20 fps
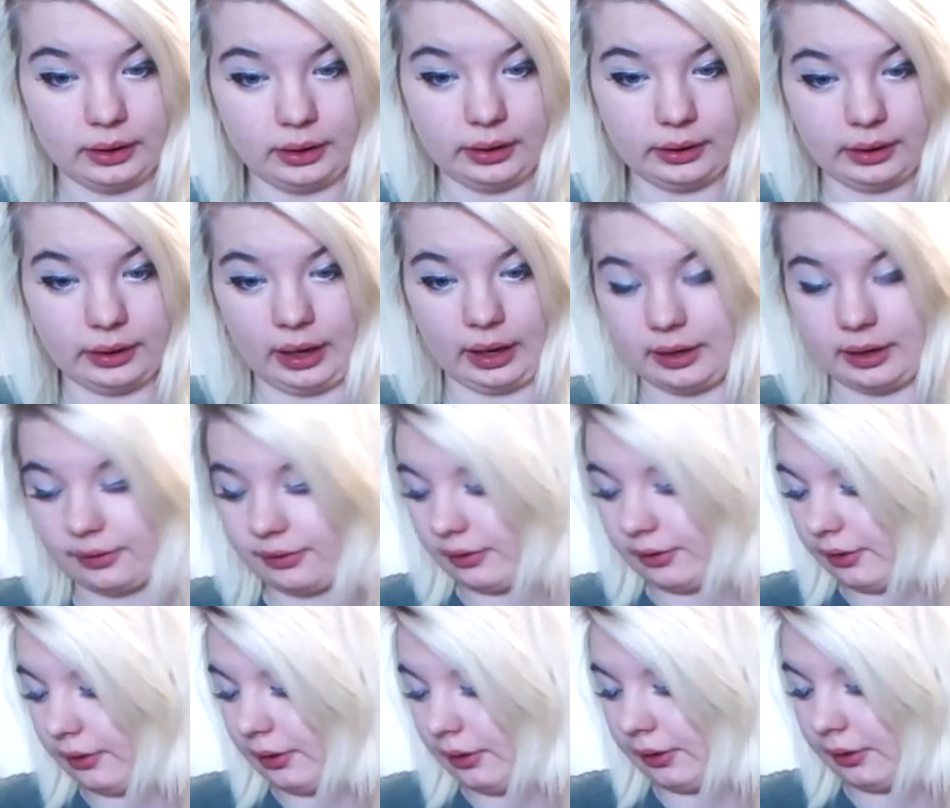Okay, so
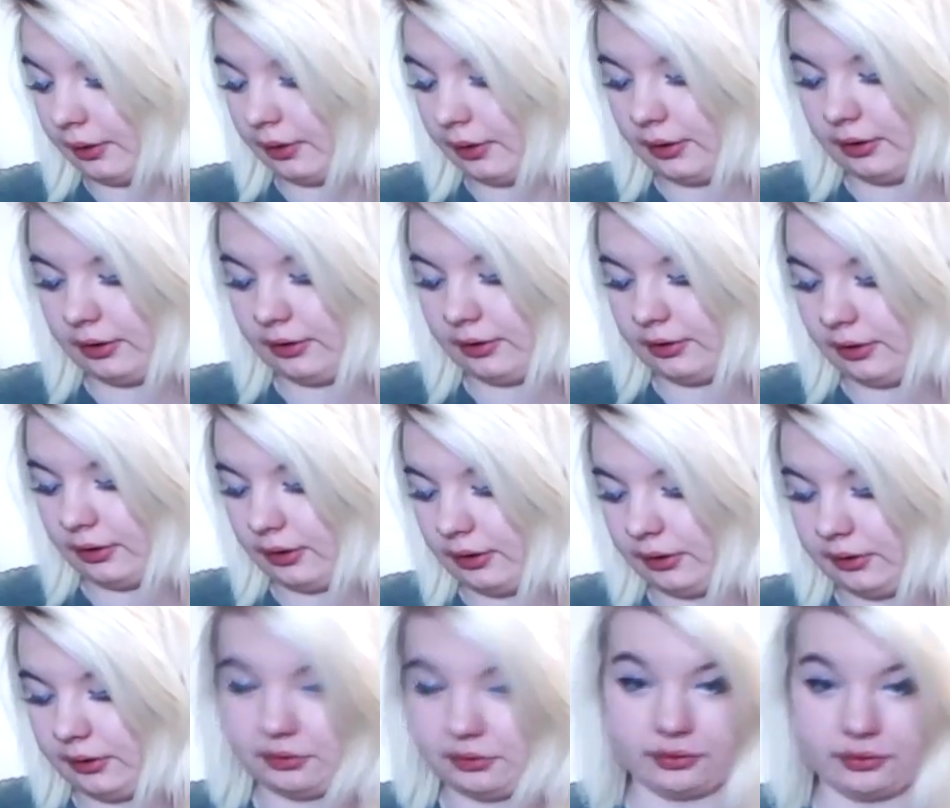I'm going to show
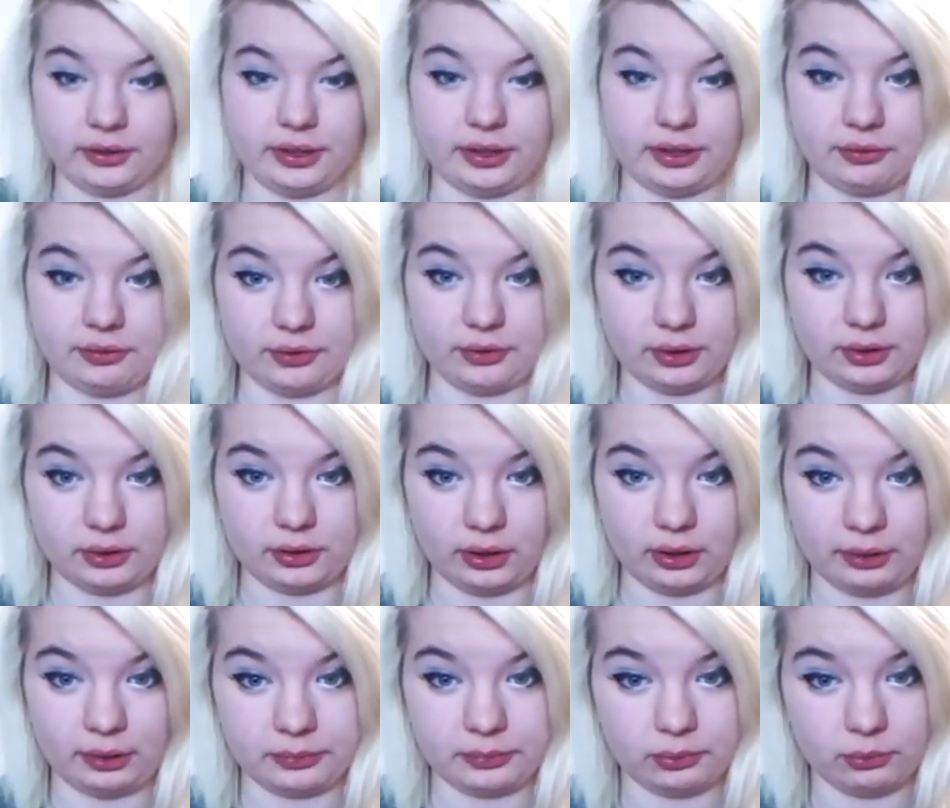you 3 different
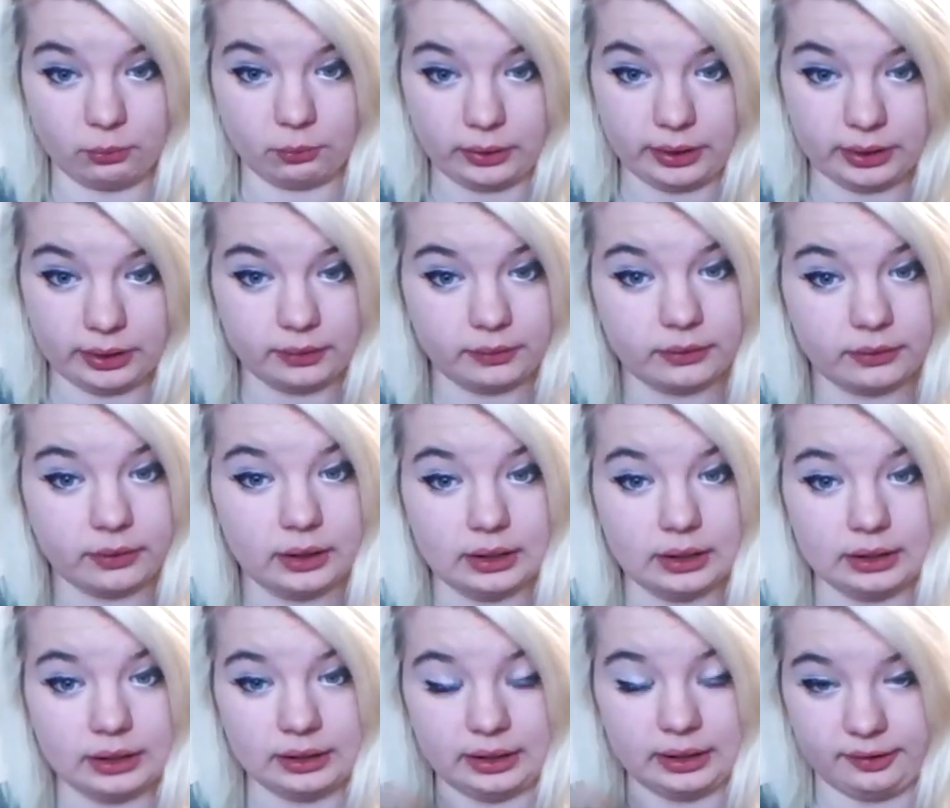types of wigs.
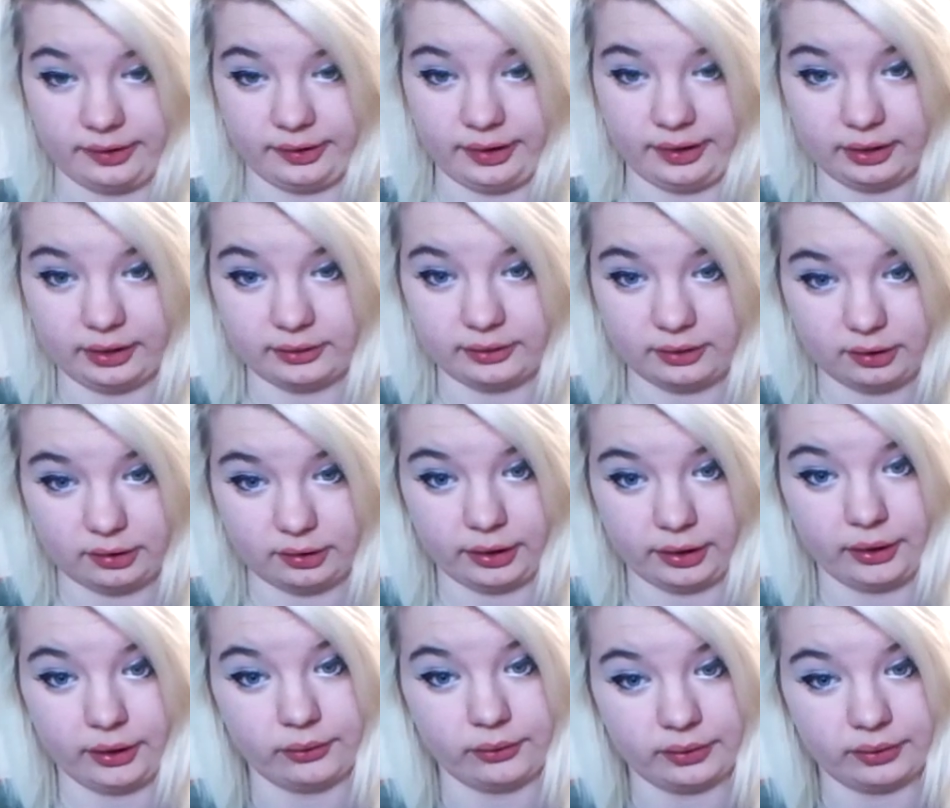There's the
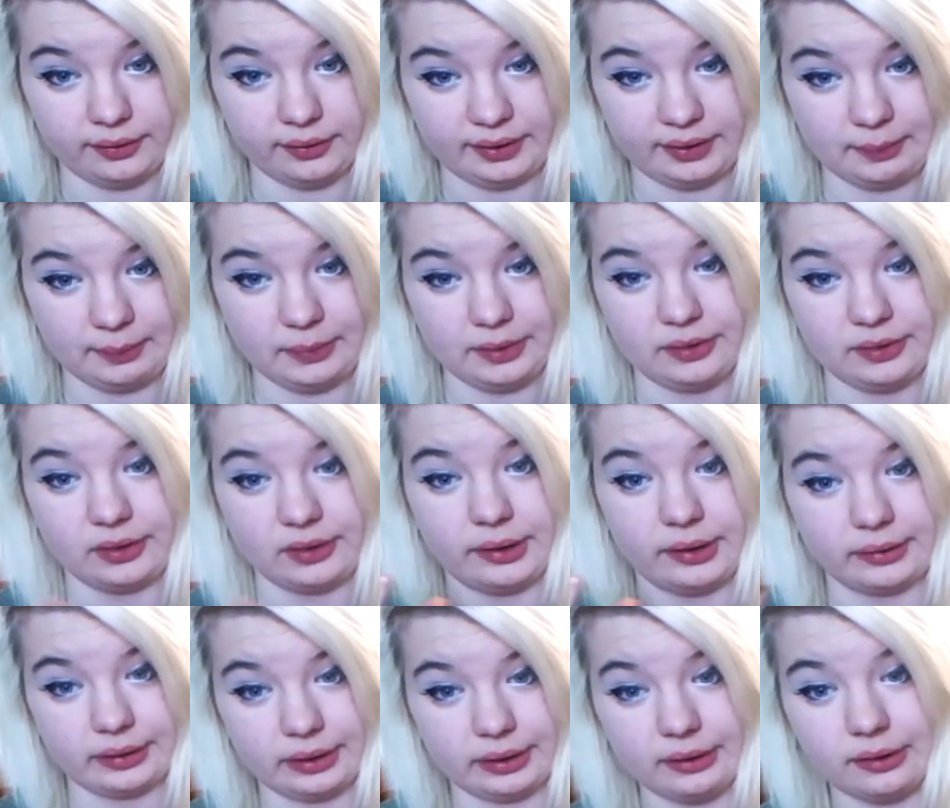unstyled, the
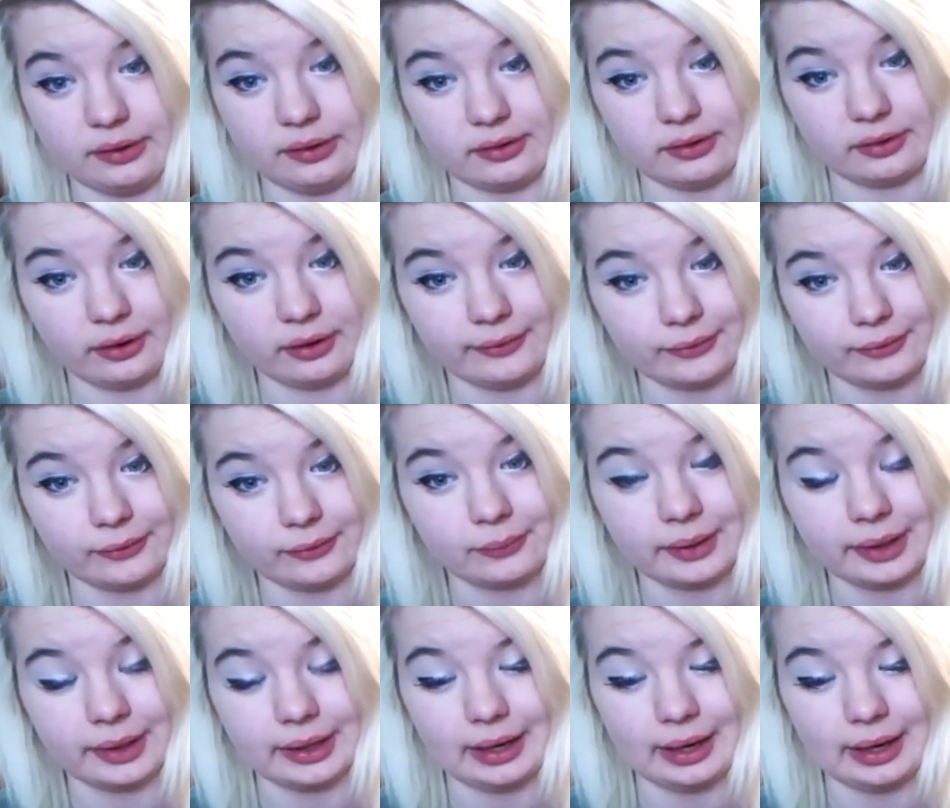semi-styled and the styled
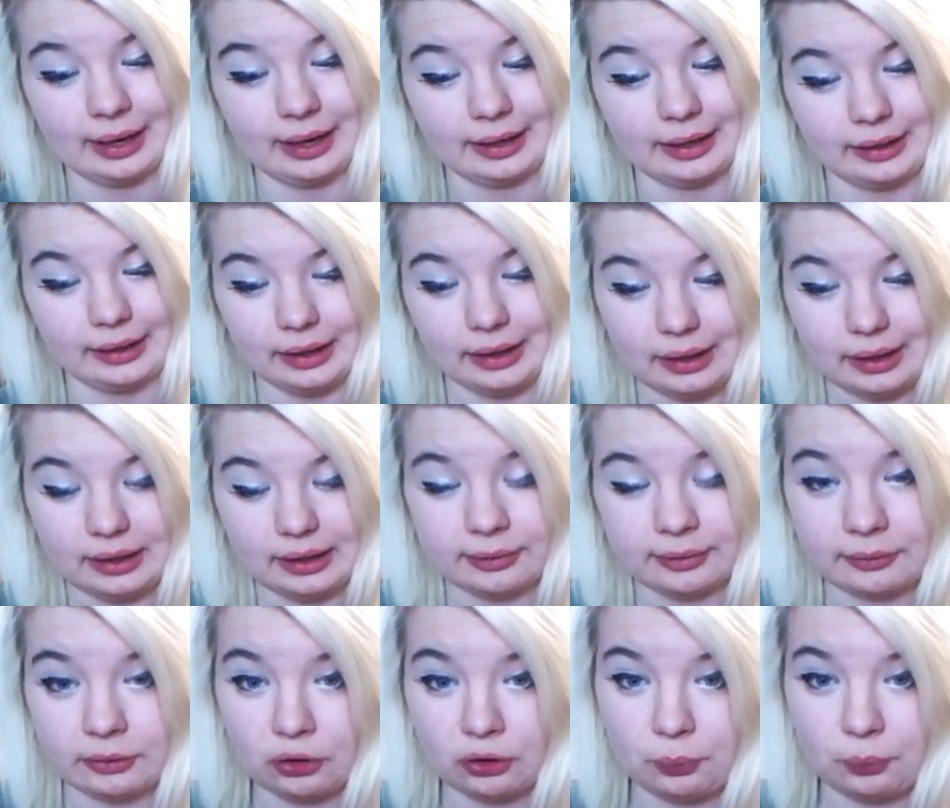wig, and
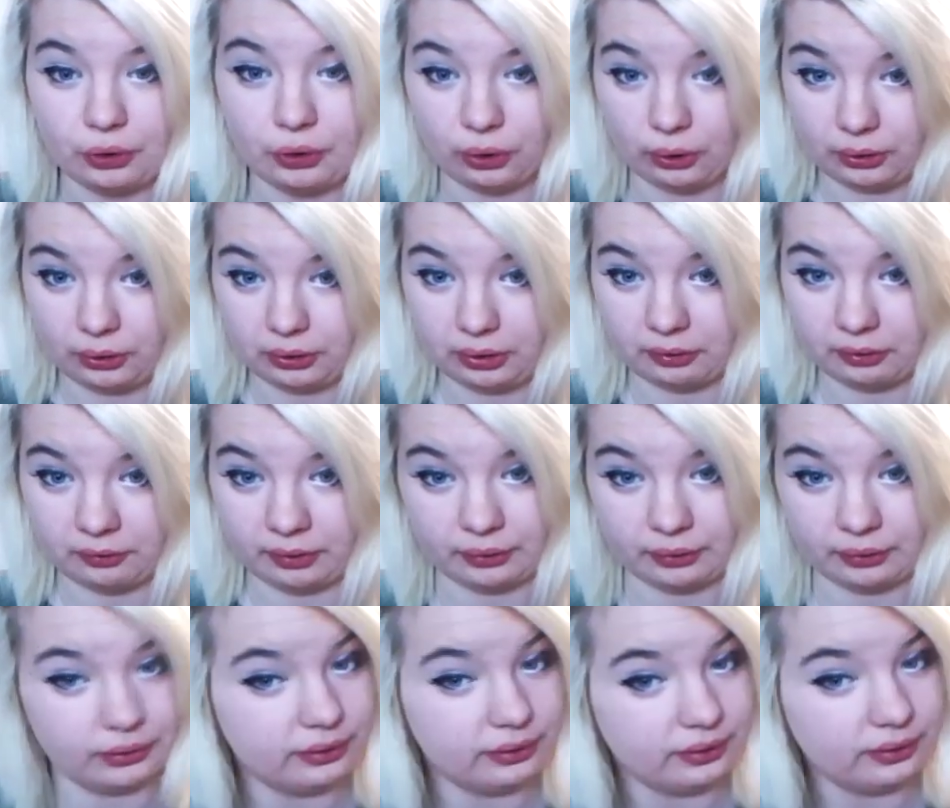they're all put on
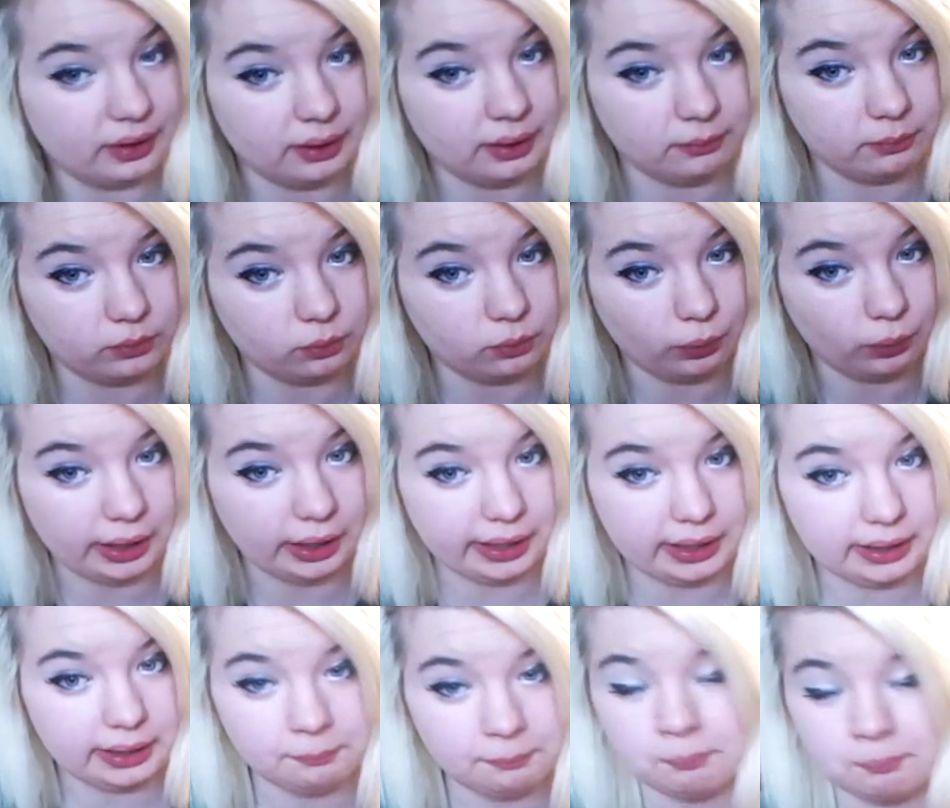around the same
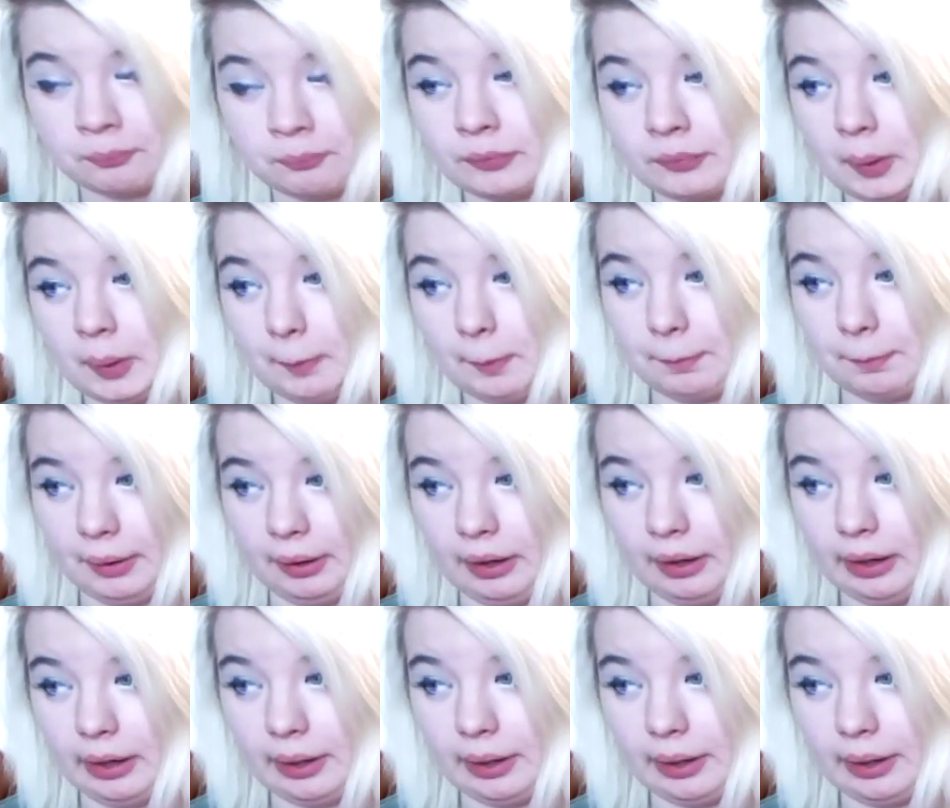way, but